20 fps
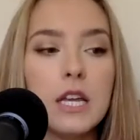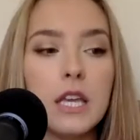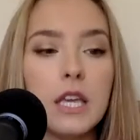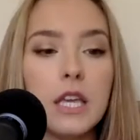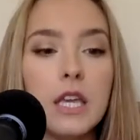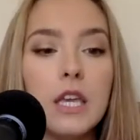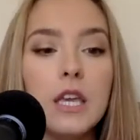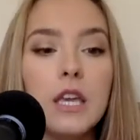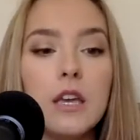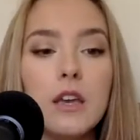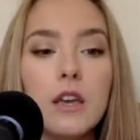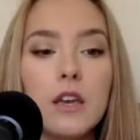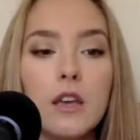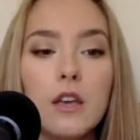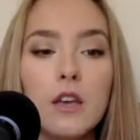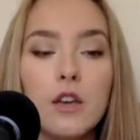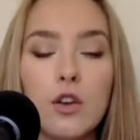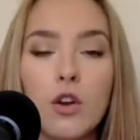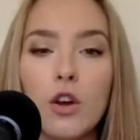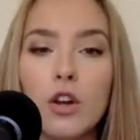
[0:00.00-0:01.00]
he
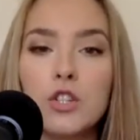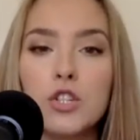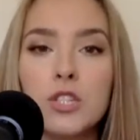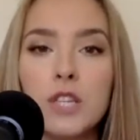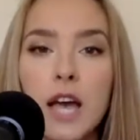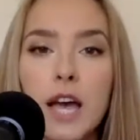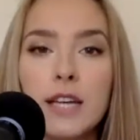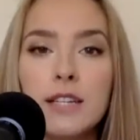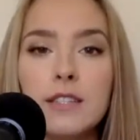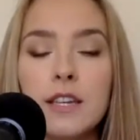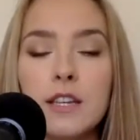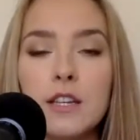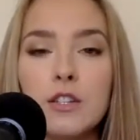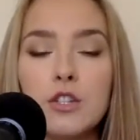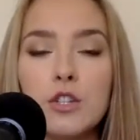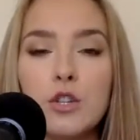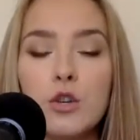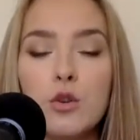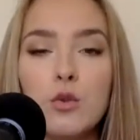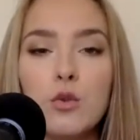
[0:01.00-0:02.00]
encourages Isaac
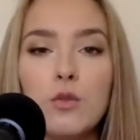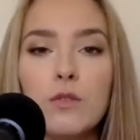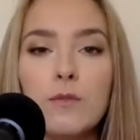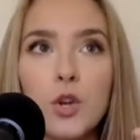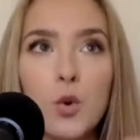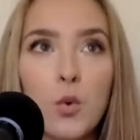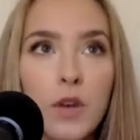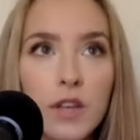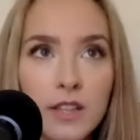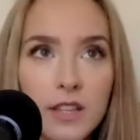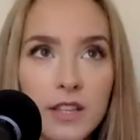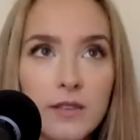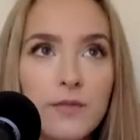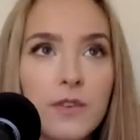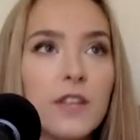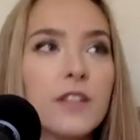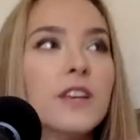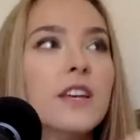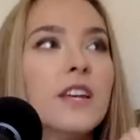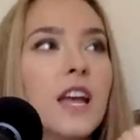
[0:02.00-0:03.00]
to quickly
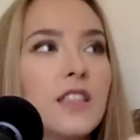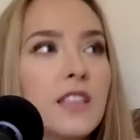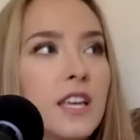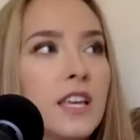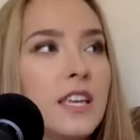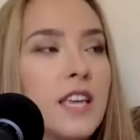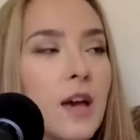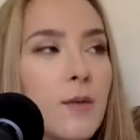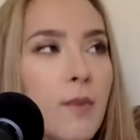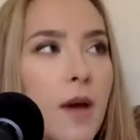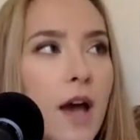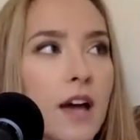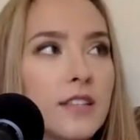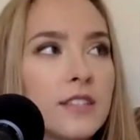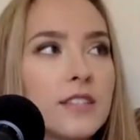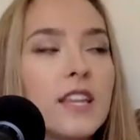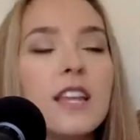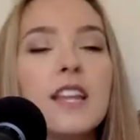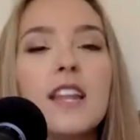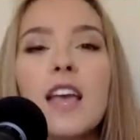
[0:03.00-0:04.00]
feel it and then get
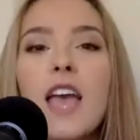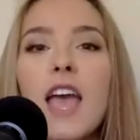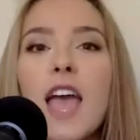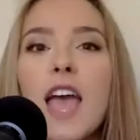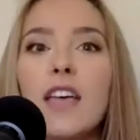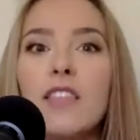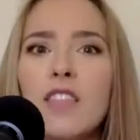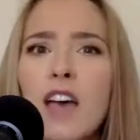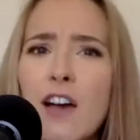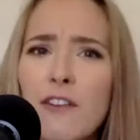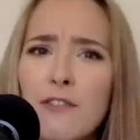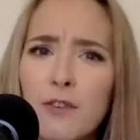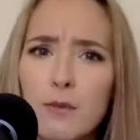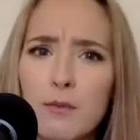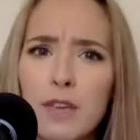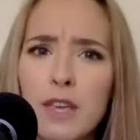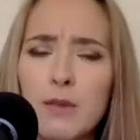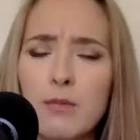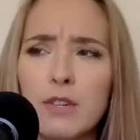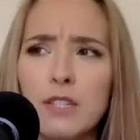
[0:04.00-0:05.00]
past it. And that for
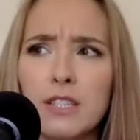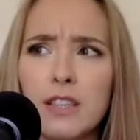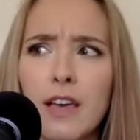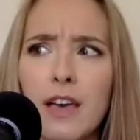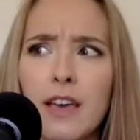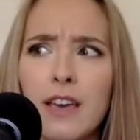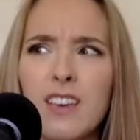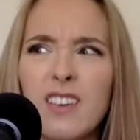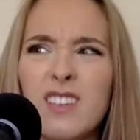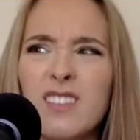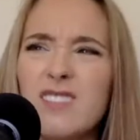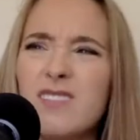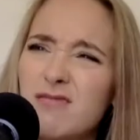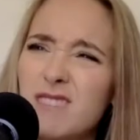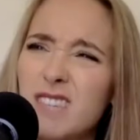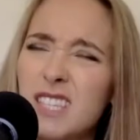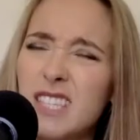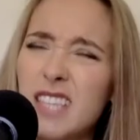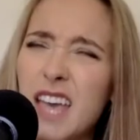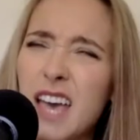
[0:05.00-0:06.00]
me was like,
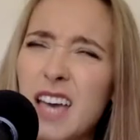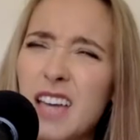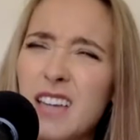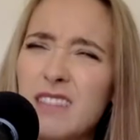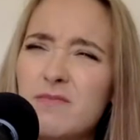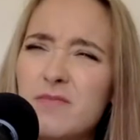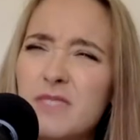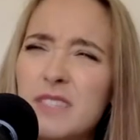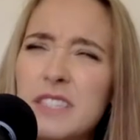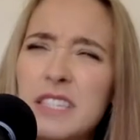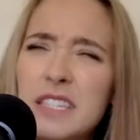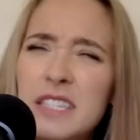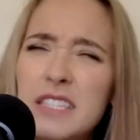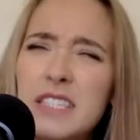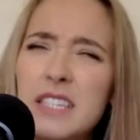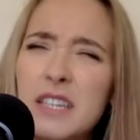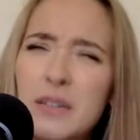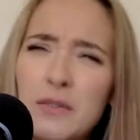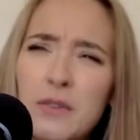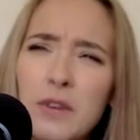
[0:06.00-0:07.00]
is this
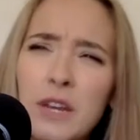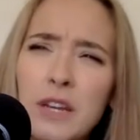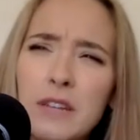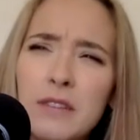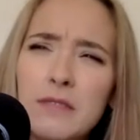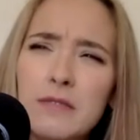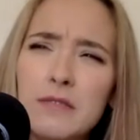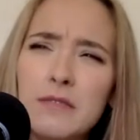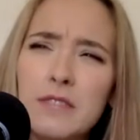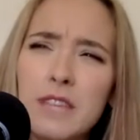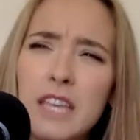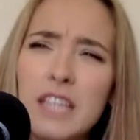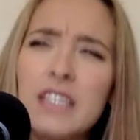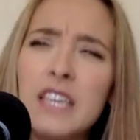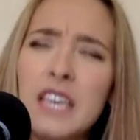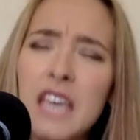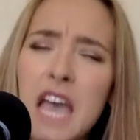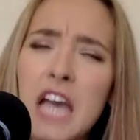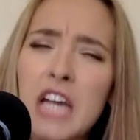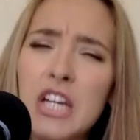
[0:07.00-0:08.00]
different? Is
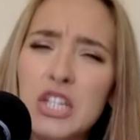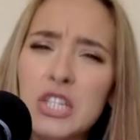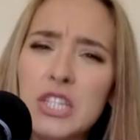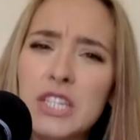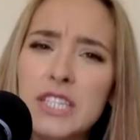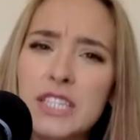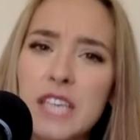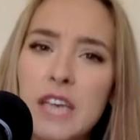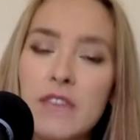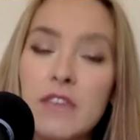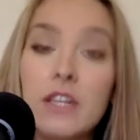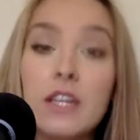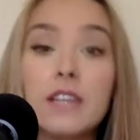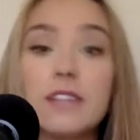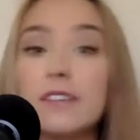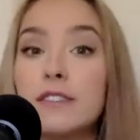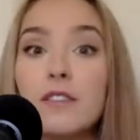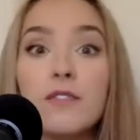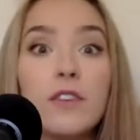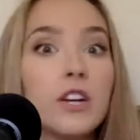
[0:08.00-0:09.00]
he actually a 7? Because
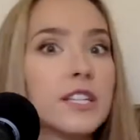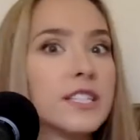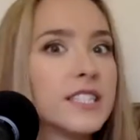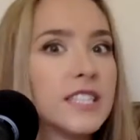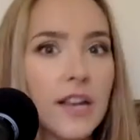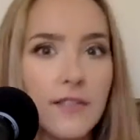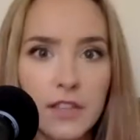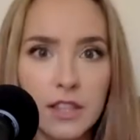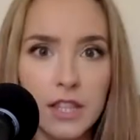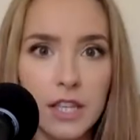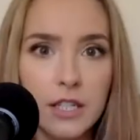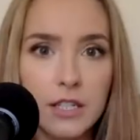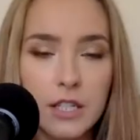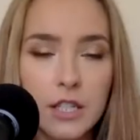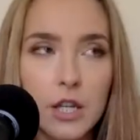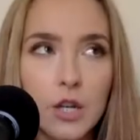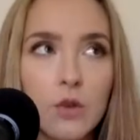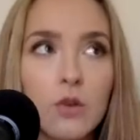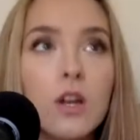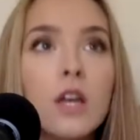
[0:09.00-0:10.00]
that's a very 7 thing to
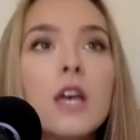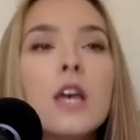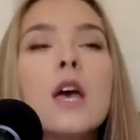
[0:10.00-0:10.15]
do.